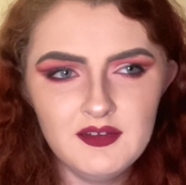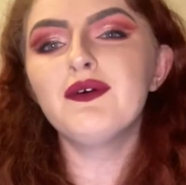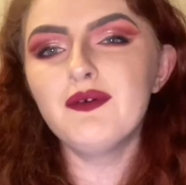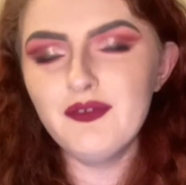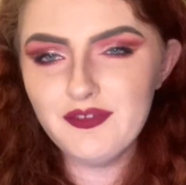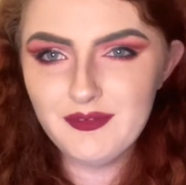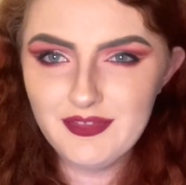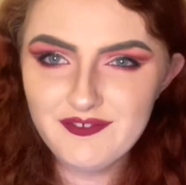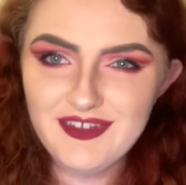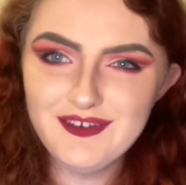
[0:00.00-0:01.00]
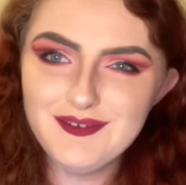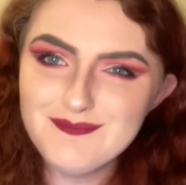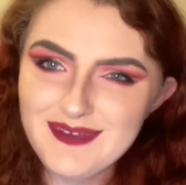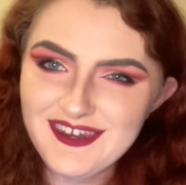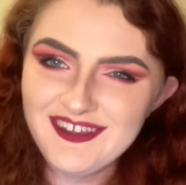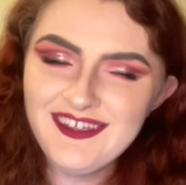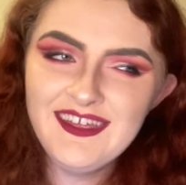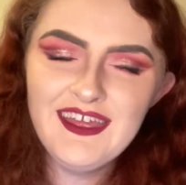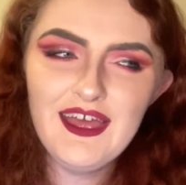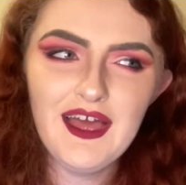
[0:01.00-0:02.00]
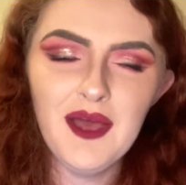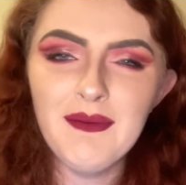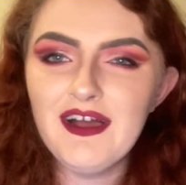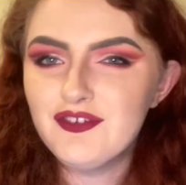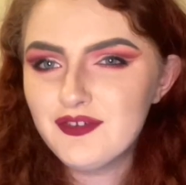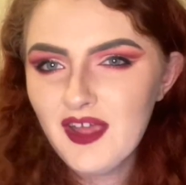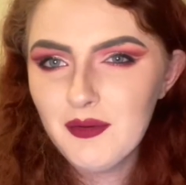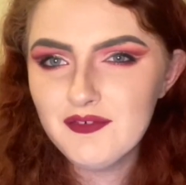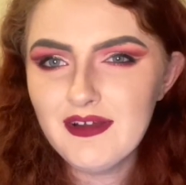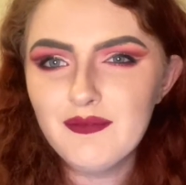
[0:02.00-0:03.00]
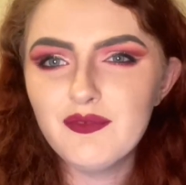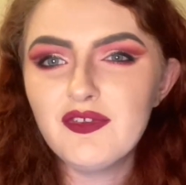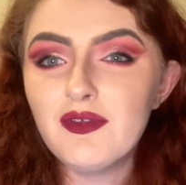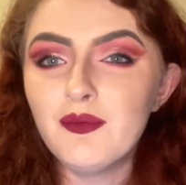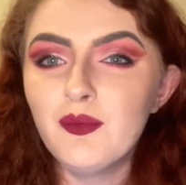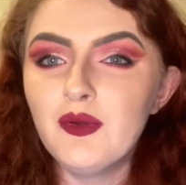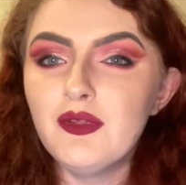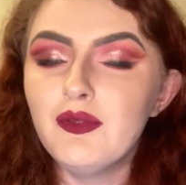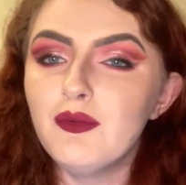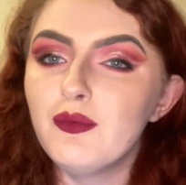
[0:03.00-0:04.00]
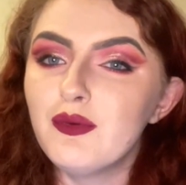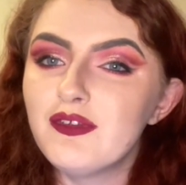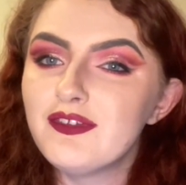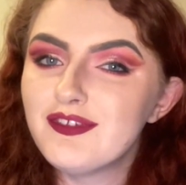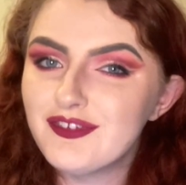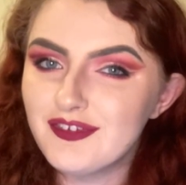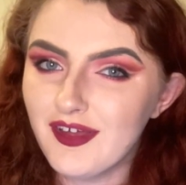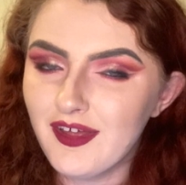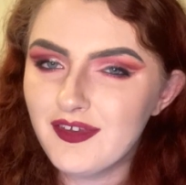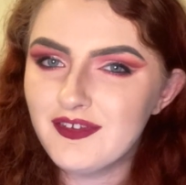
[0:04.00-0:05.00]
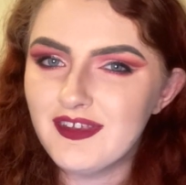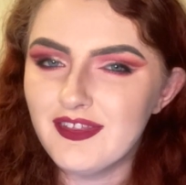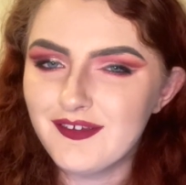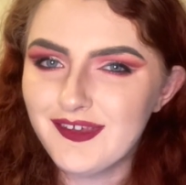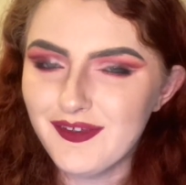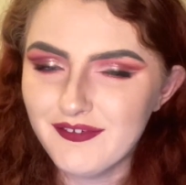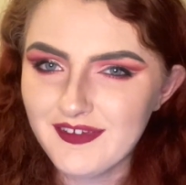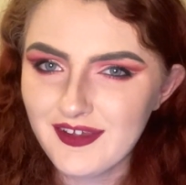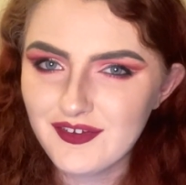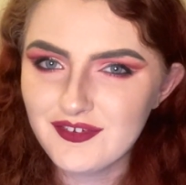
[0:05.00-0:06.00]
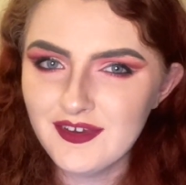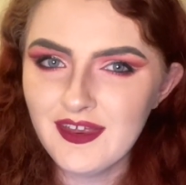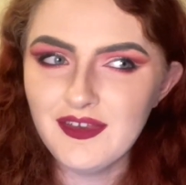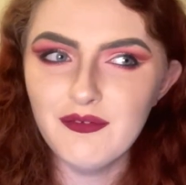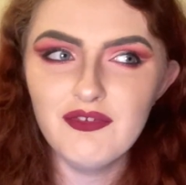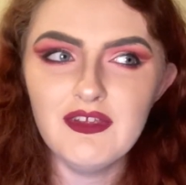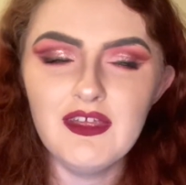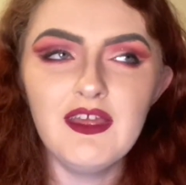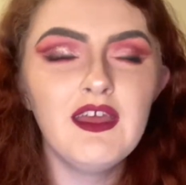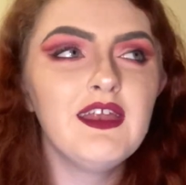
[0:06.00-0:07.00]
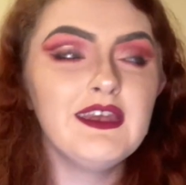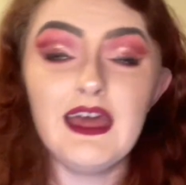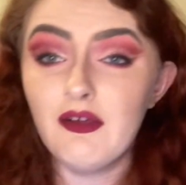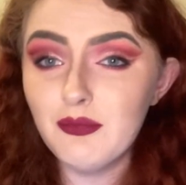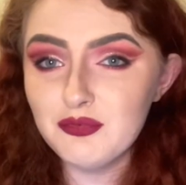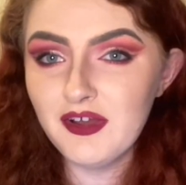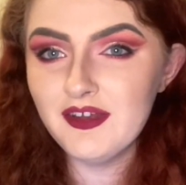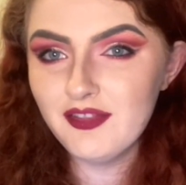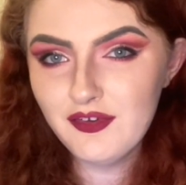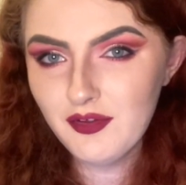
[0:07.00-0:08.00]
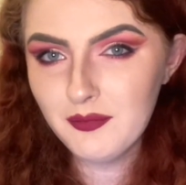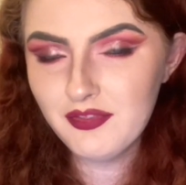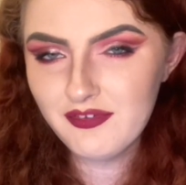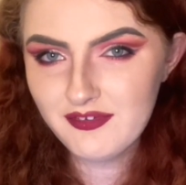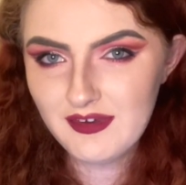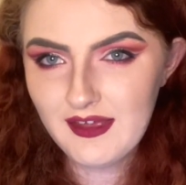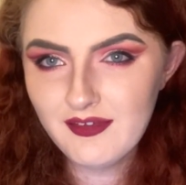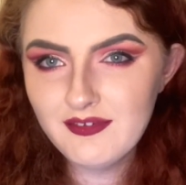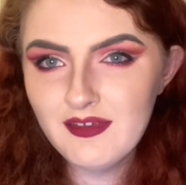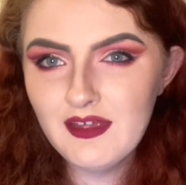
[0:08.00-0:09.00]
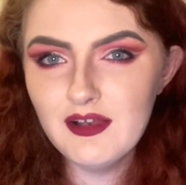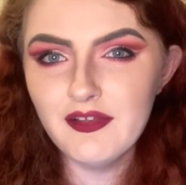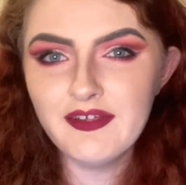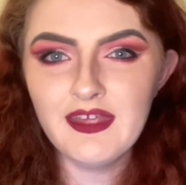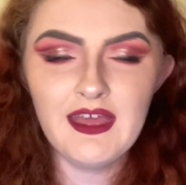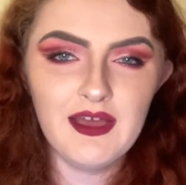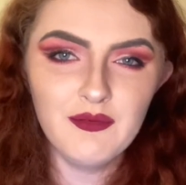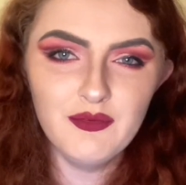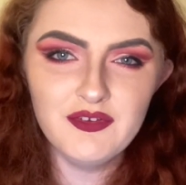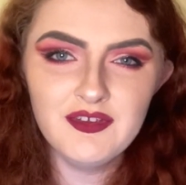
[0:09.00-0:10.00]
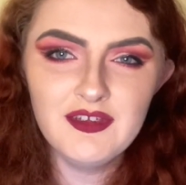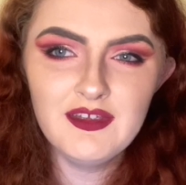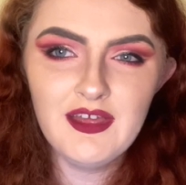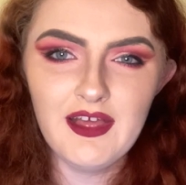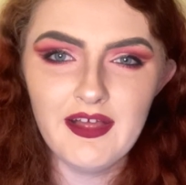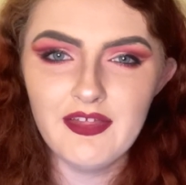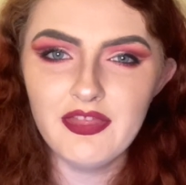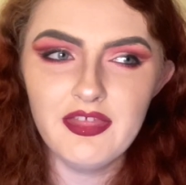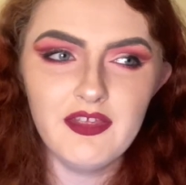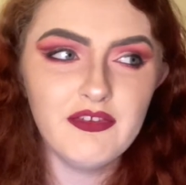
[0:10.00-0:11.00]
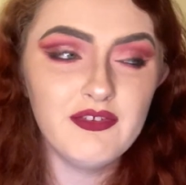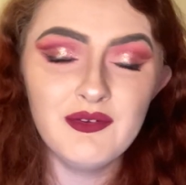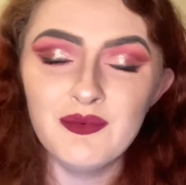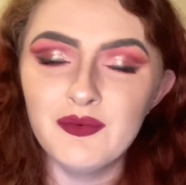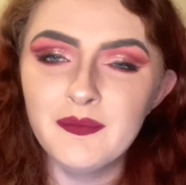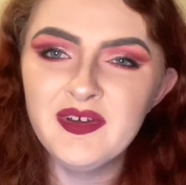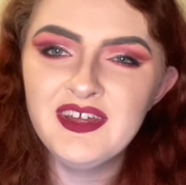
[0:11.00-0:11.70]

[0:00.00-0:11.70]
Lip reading: Also in the Phantom Manor, as you go around, so you start in the queue section and you see now the bride at the top of the stairs looking out at the storm,